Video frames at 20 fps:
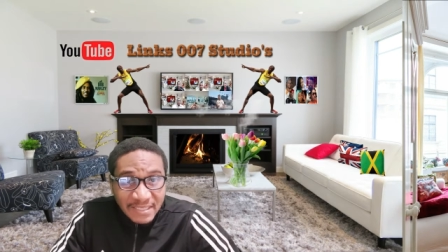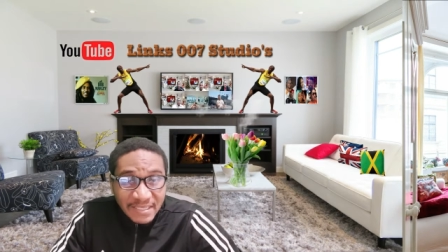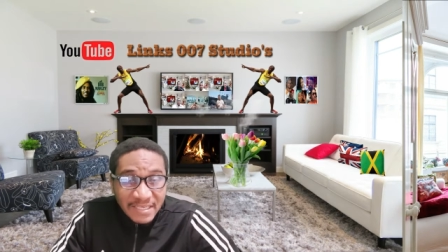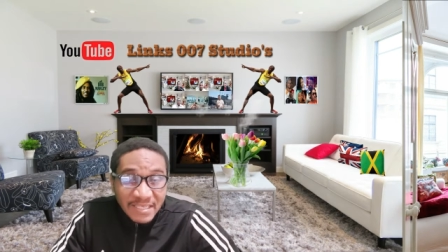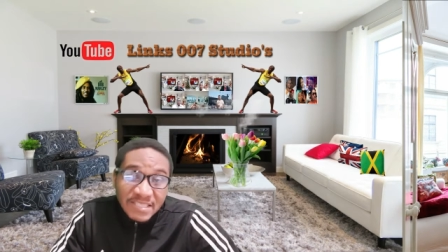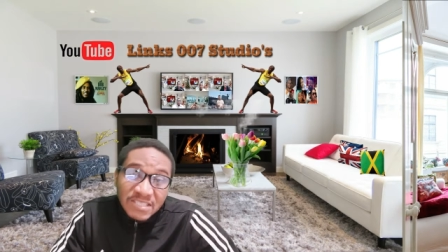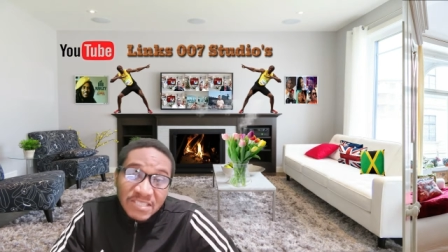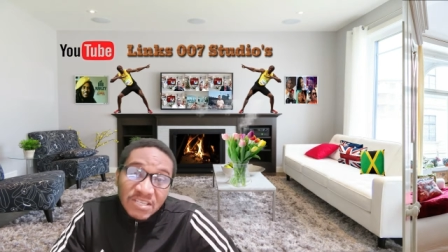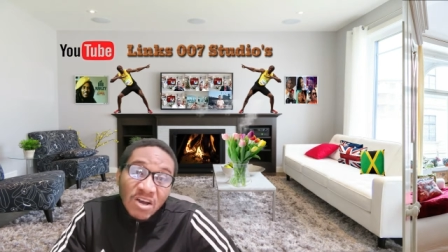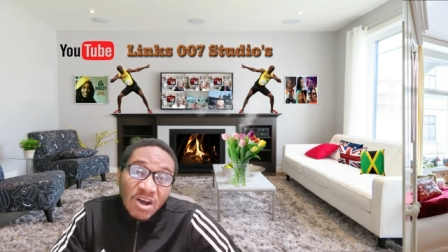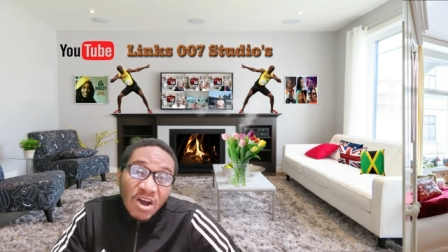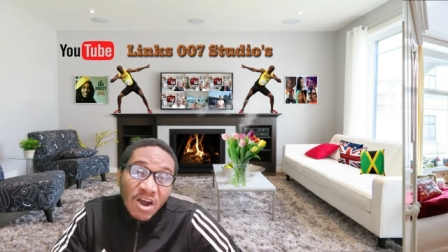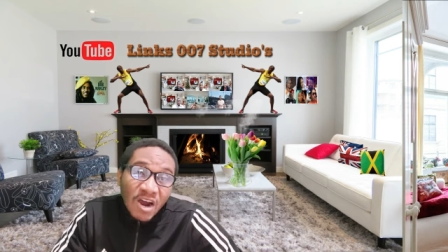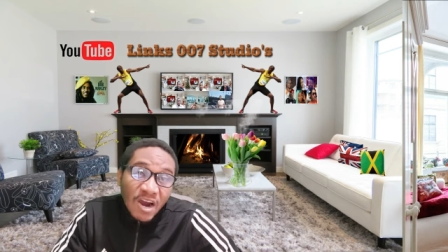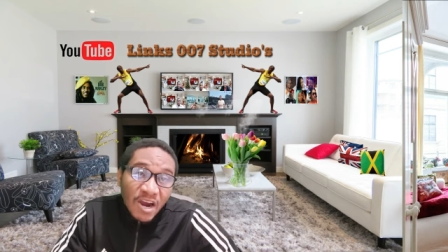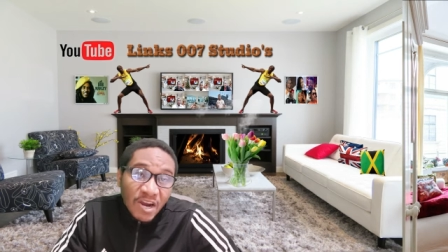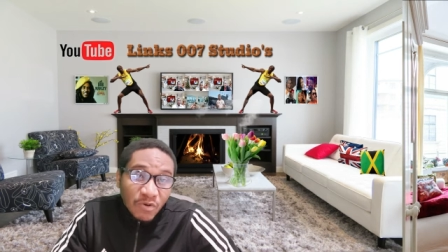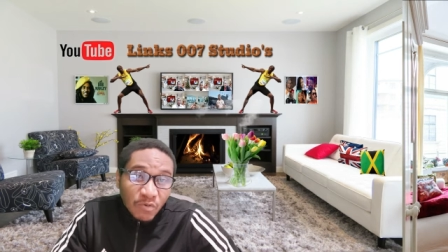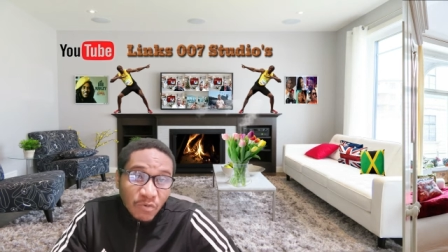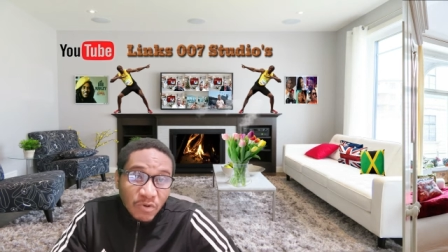it's a
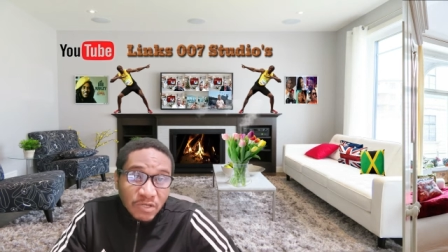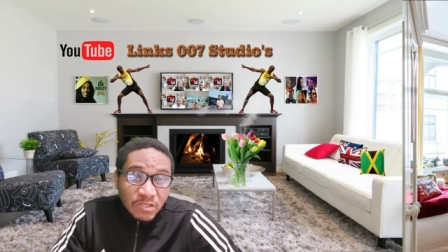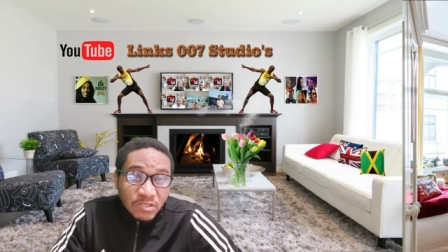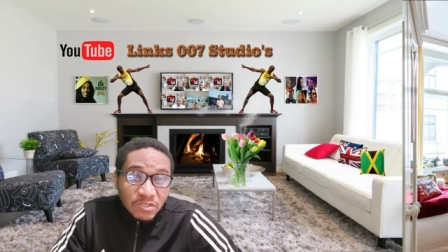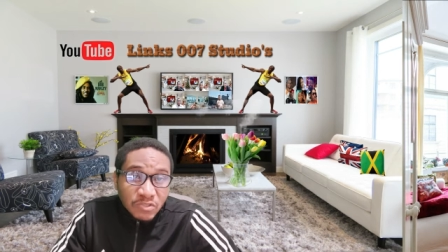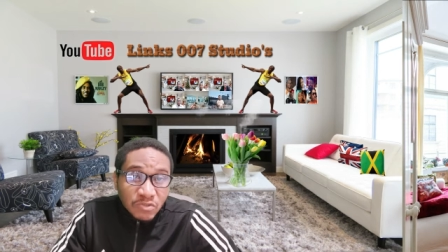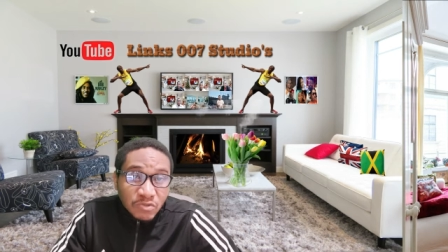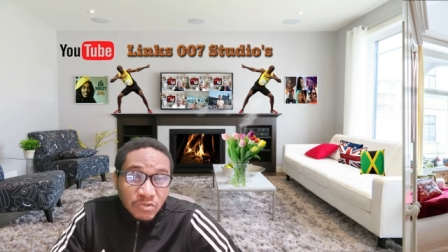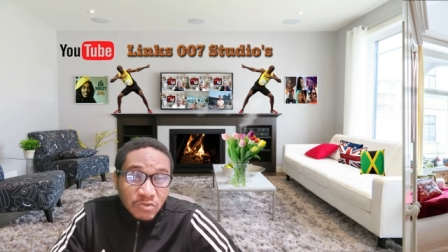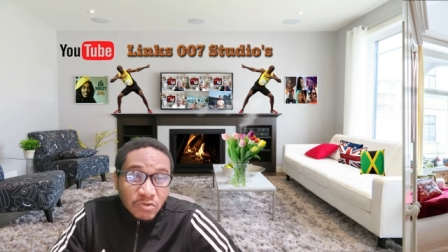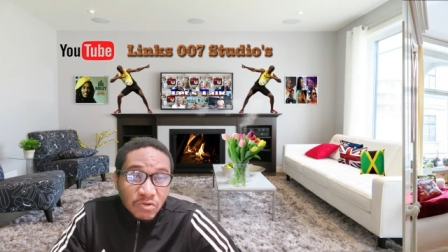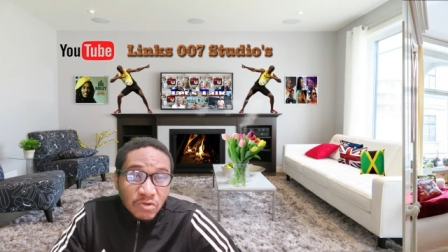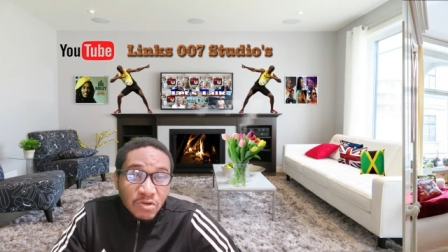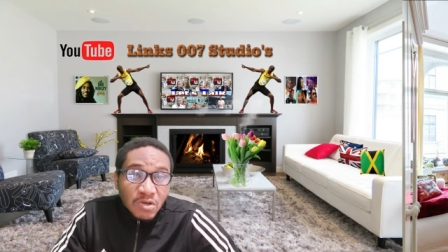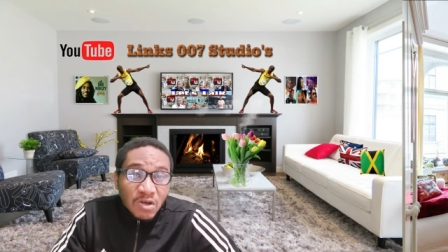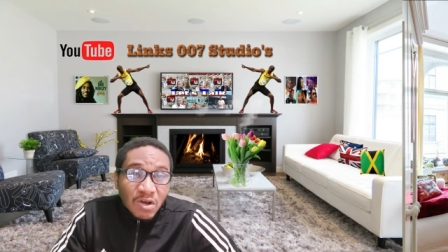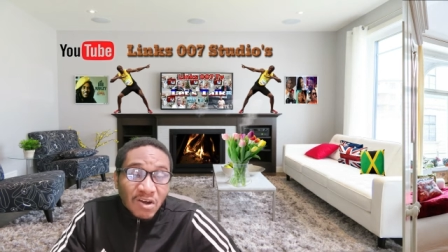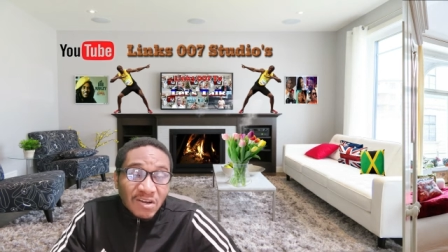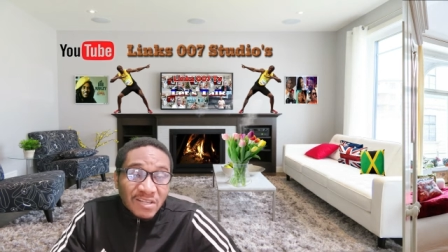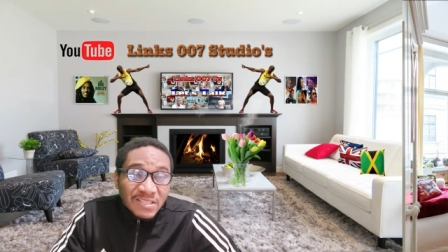hard one to
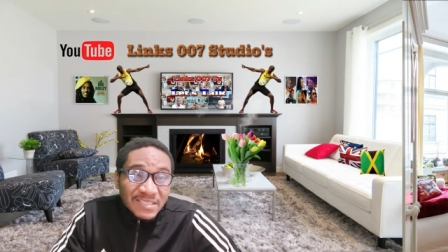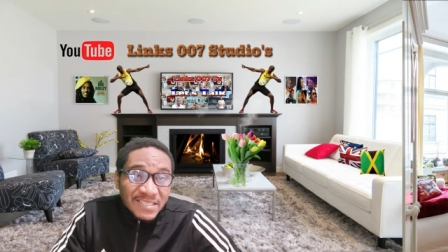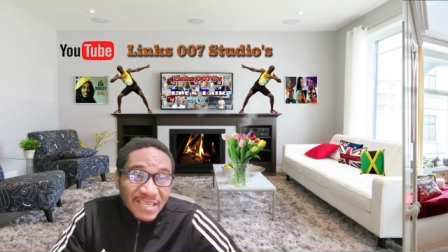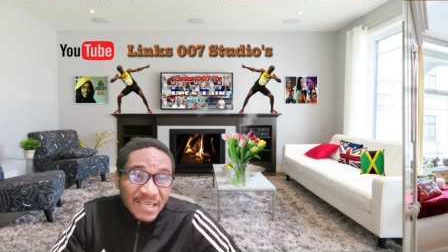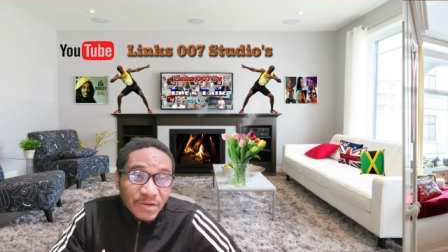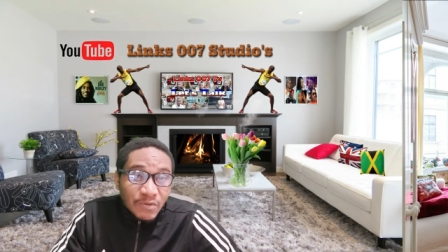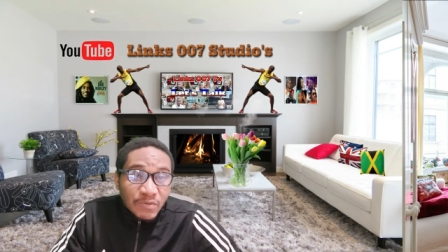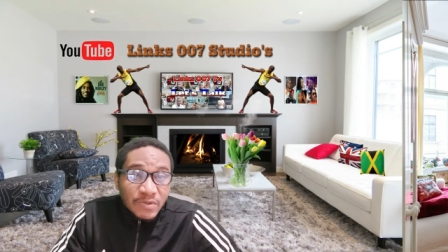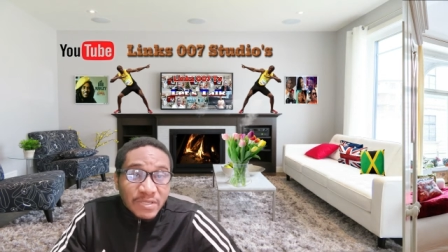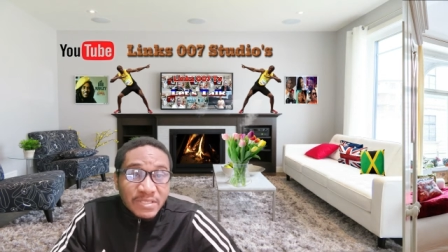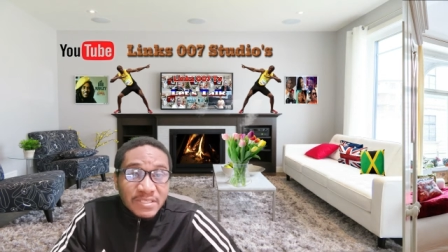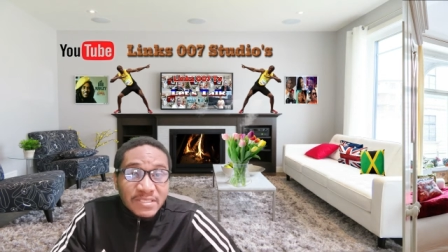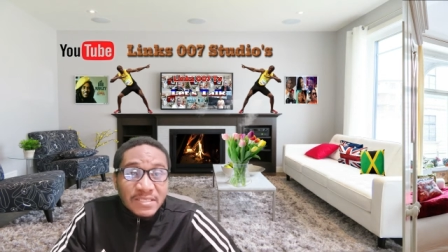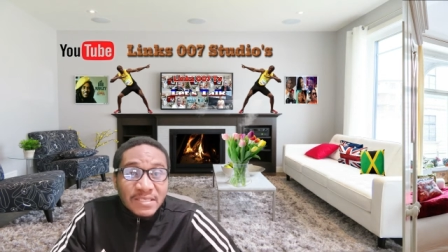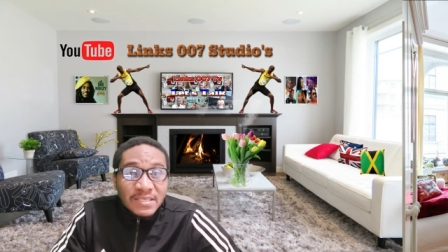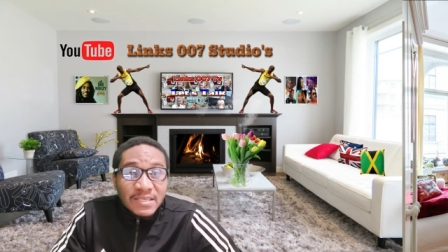contend with,